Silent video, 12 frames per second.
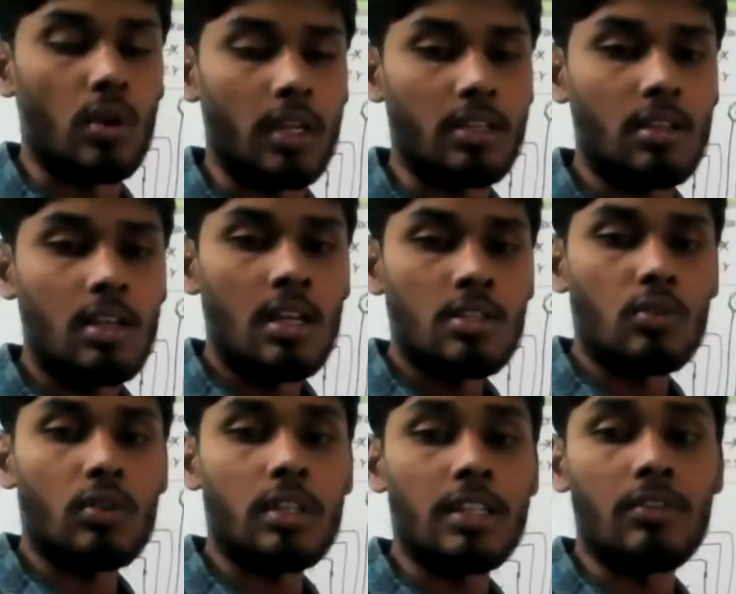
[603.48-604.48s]
it. So
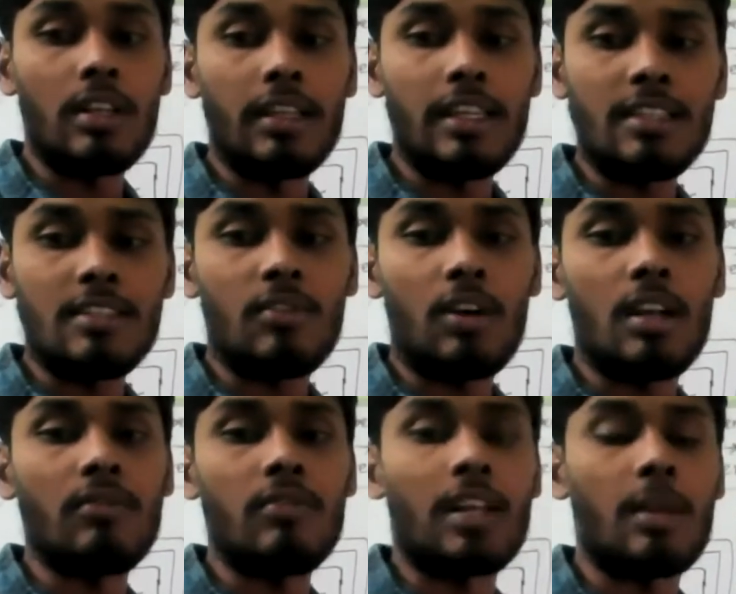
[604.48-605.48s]
it will, each one
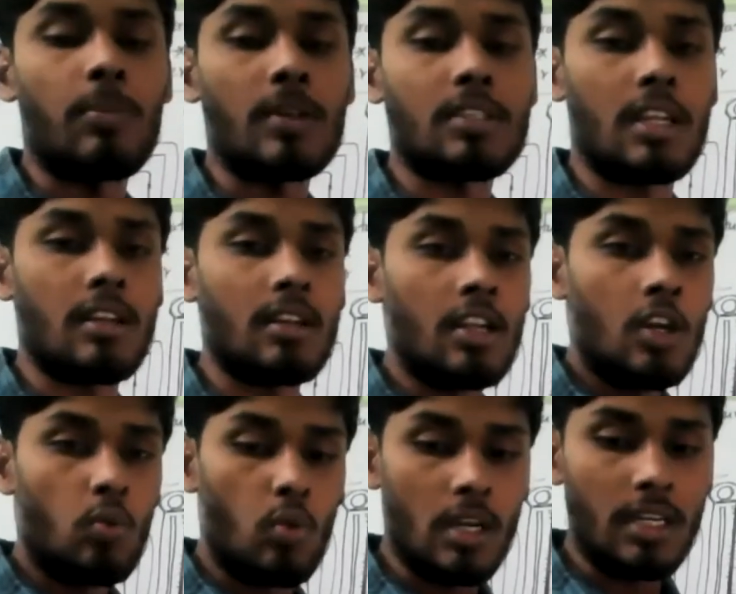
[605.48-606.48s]
will represent
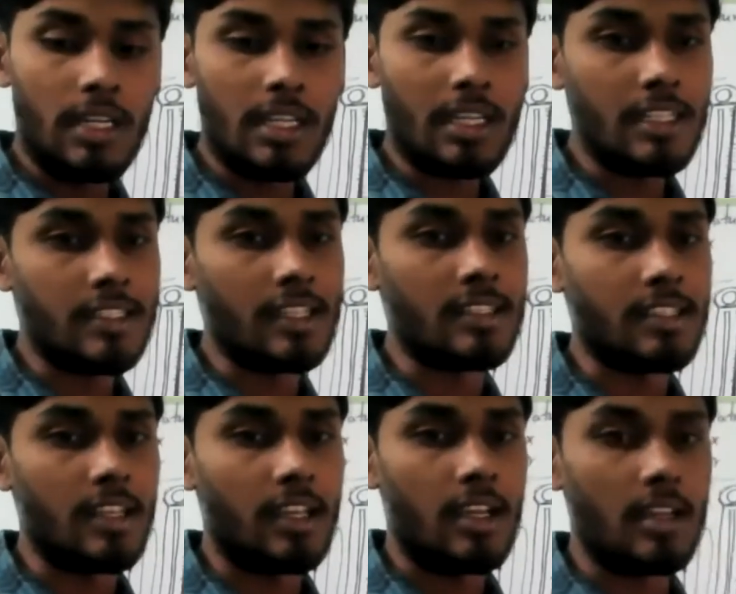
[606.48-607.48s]
1 degree
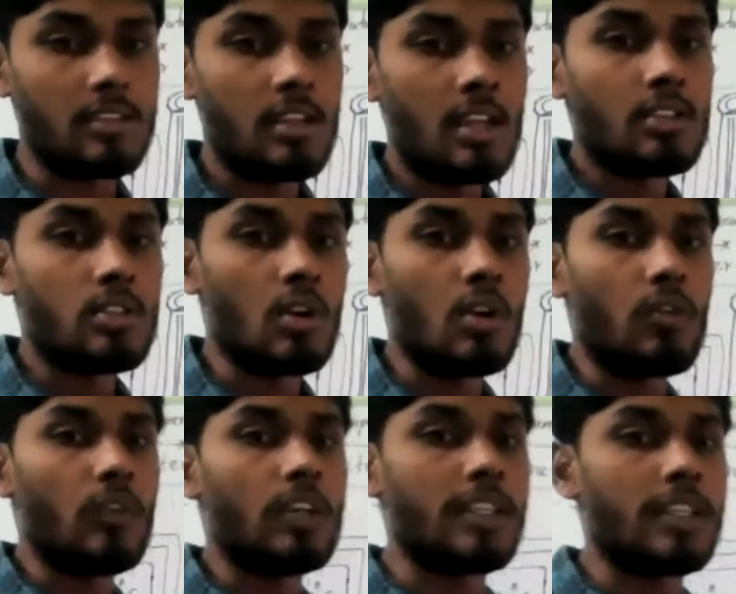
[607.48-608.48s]
Celsius. So
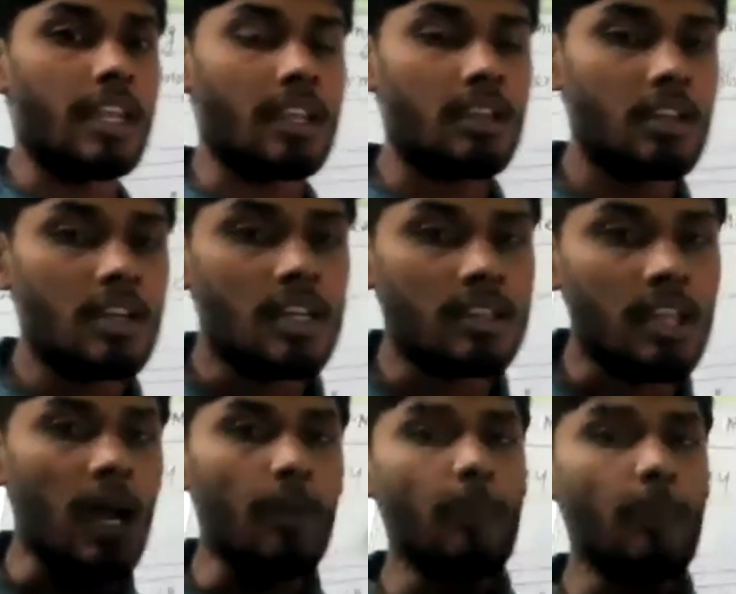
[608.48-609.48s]
if we take the
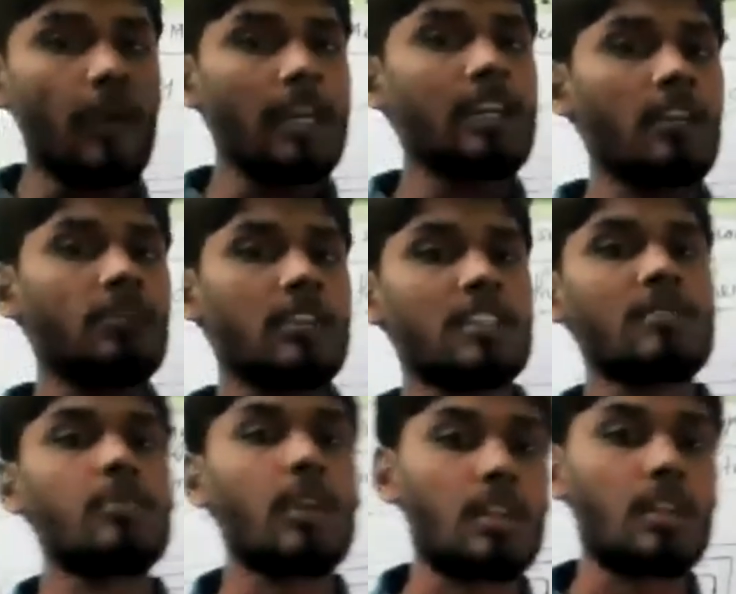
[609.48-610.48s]
upper end of this
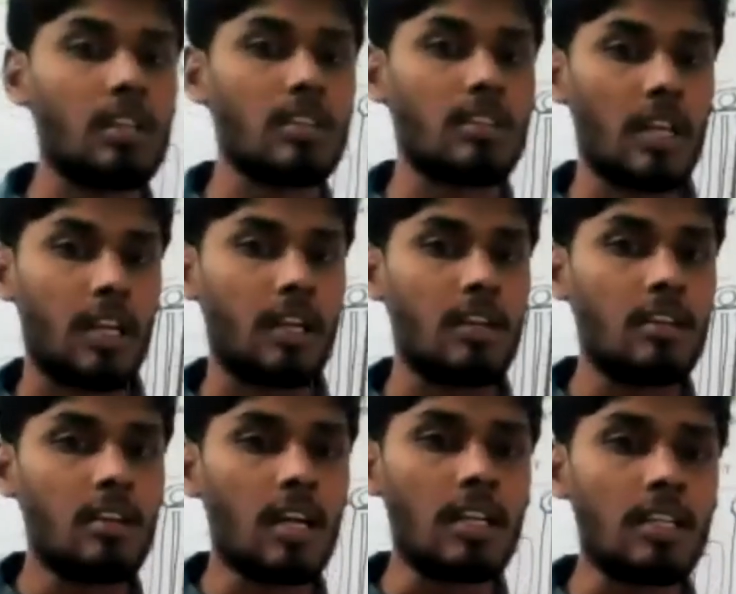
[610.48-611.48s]
mercury thread,
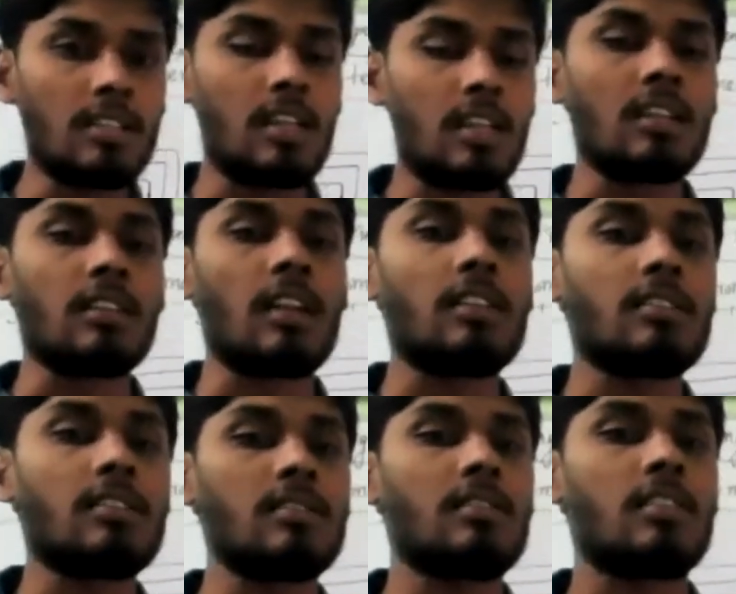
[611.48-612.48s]
understanding, tells
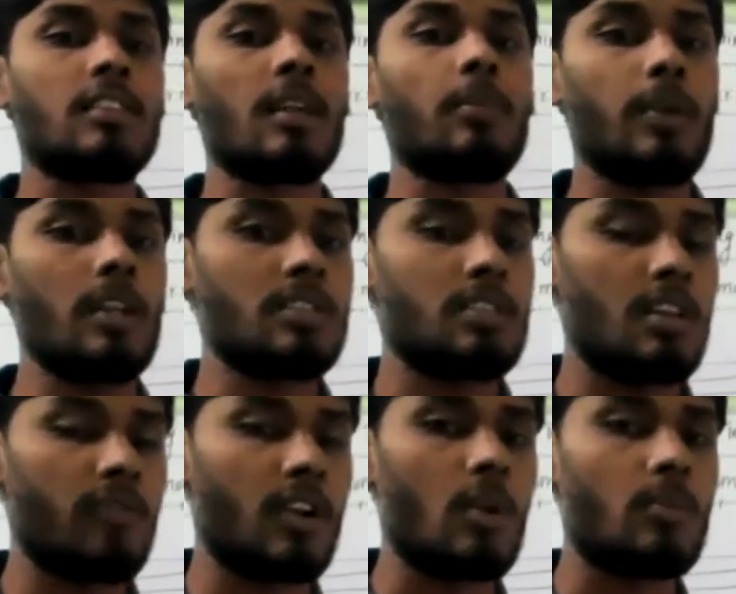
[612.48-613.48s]
us the temperature
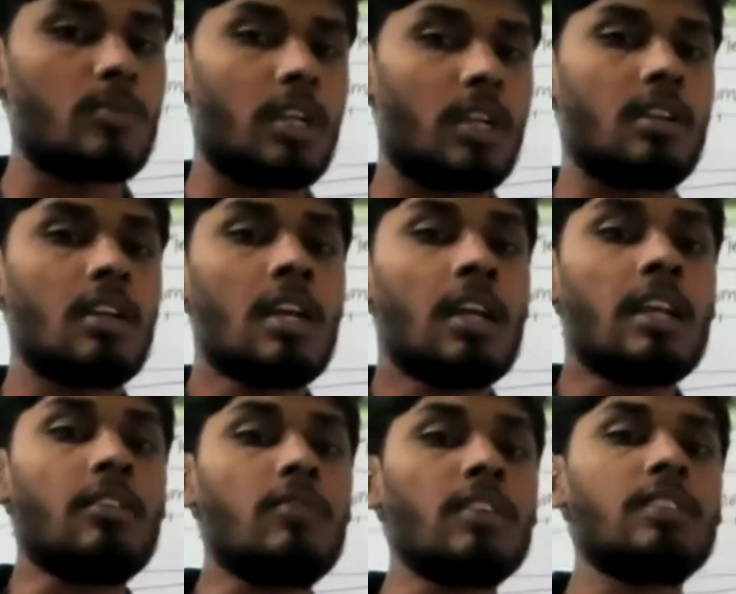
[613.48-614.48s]
of an object
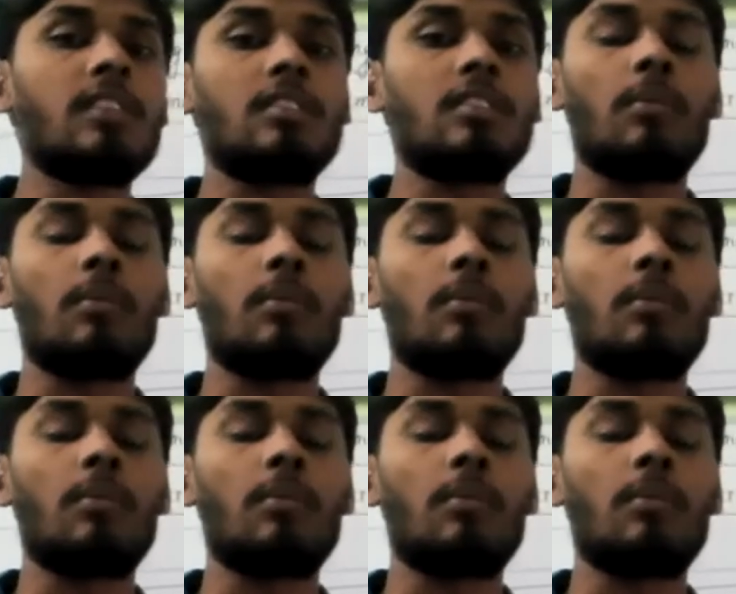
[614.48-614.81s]
in which the